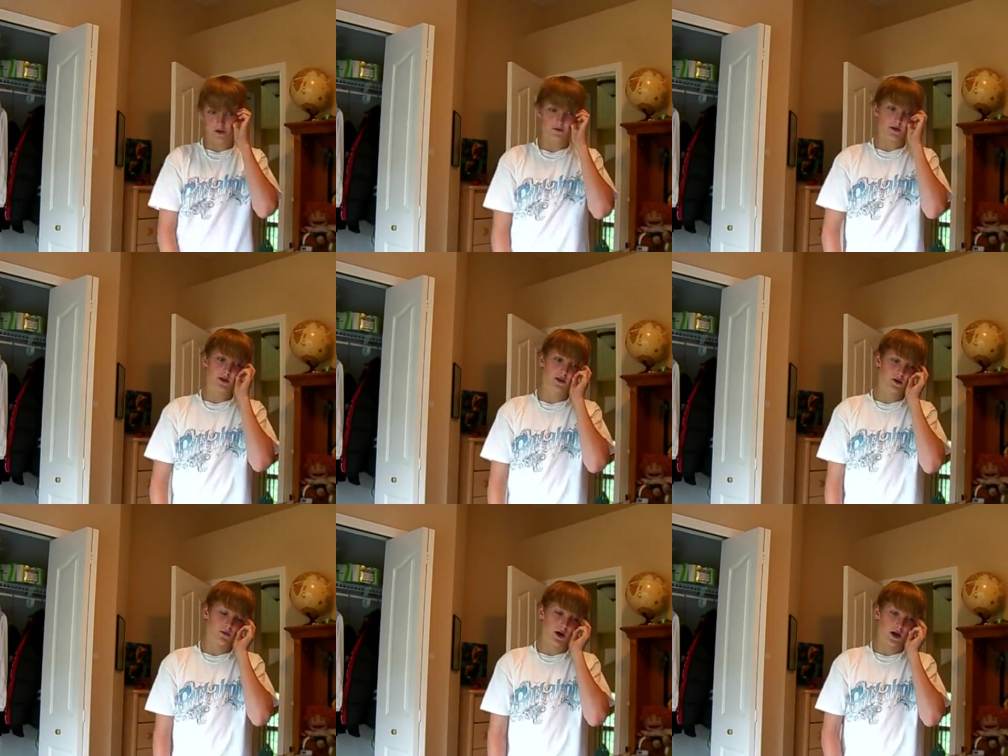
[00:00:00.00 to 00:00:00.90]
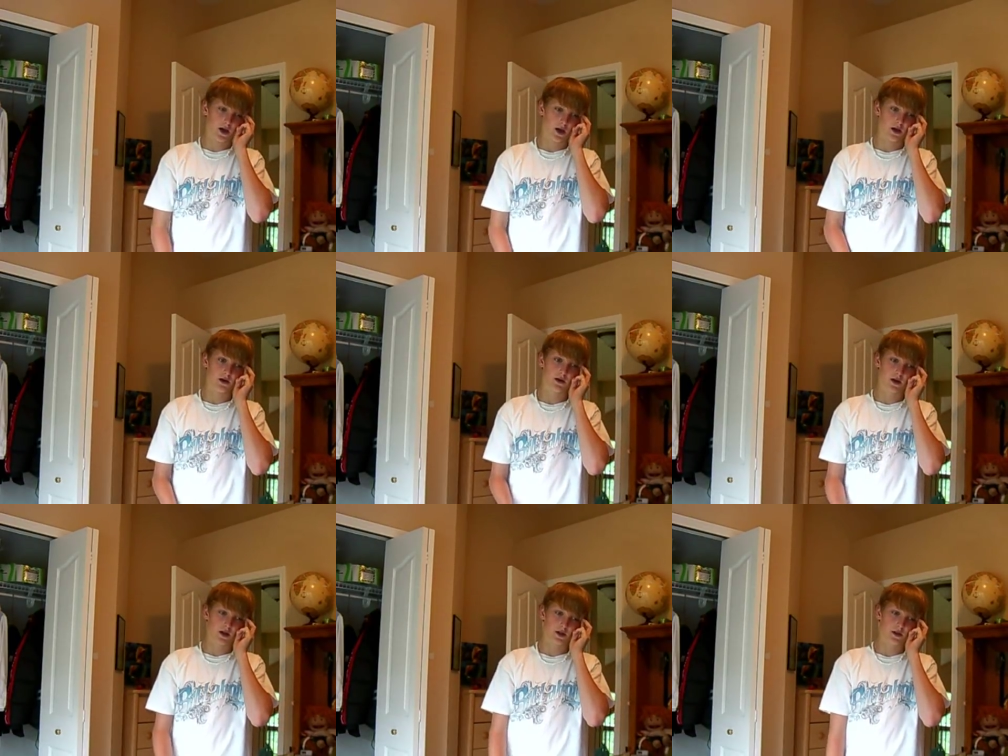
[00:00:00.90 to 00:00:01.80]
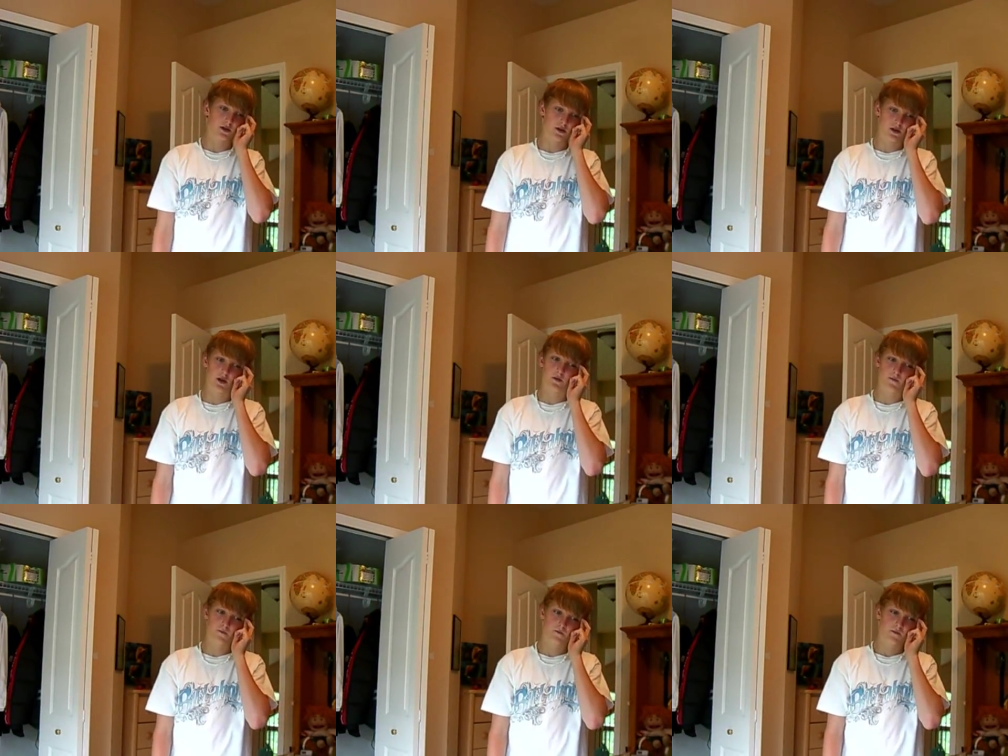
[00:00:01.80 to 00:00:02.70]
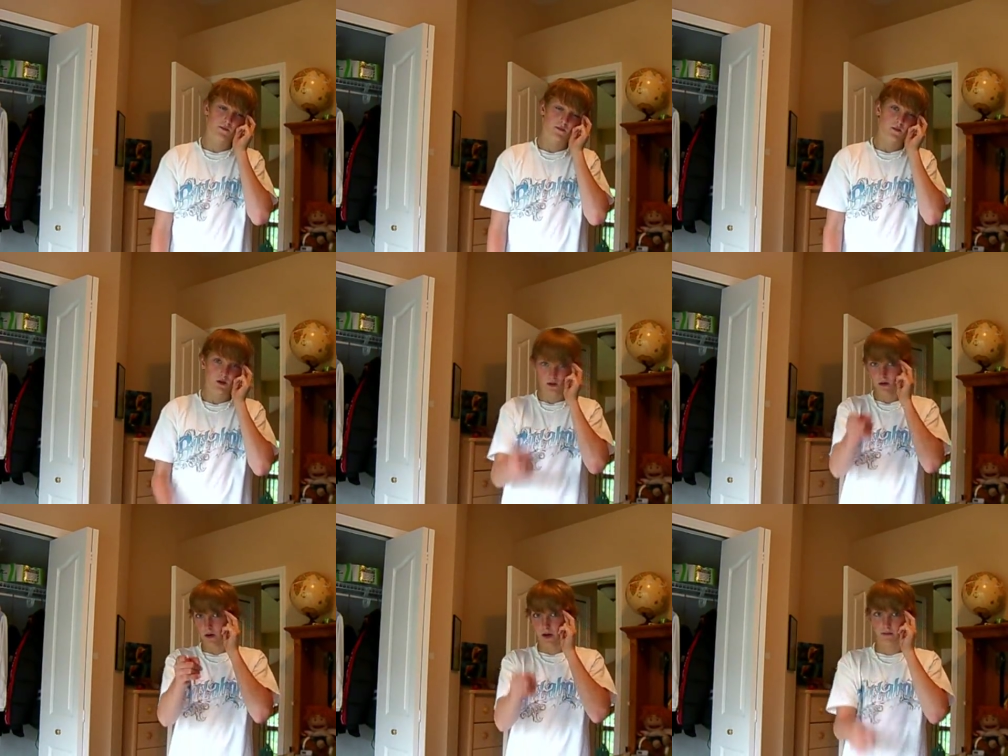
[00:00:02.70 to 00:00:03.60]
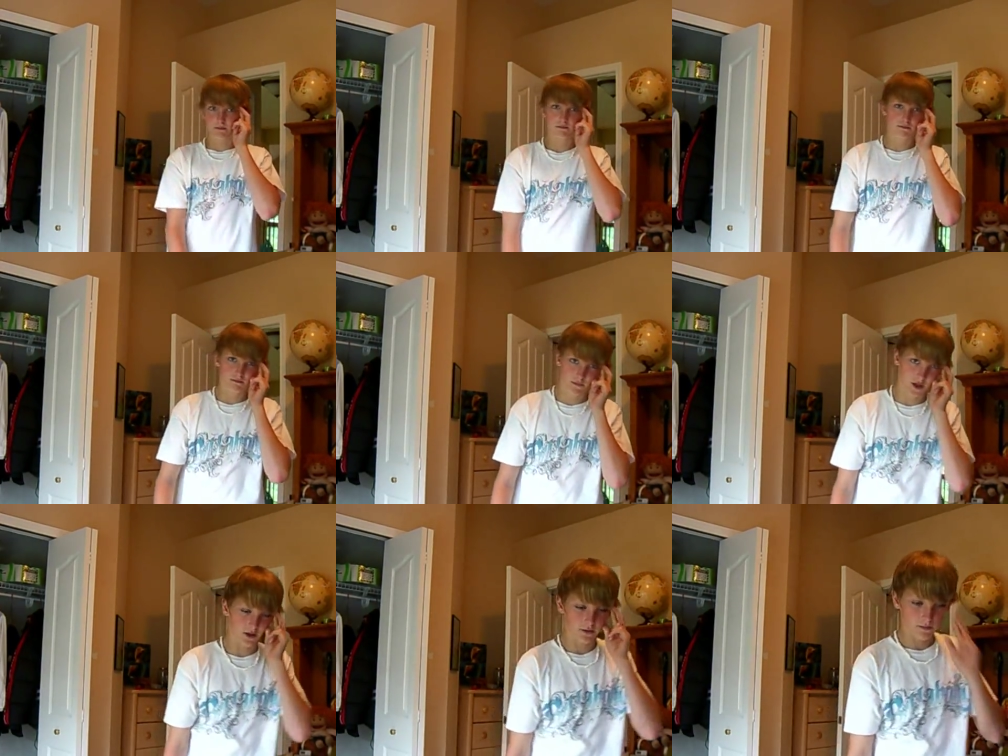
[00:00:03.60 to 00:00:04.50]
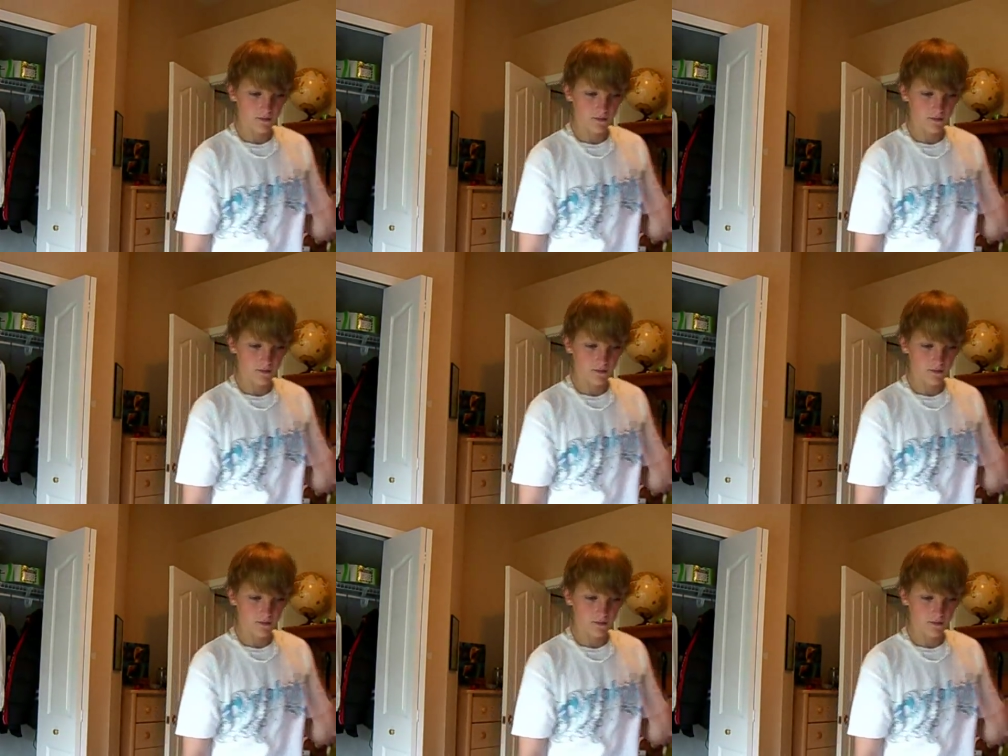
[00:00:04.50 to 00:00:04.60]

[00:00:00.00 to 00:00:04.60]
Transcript: those ones to my uh, cousins. So, all right. See you.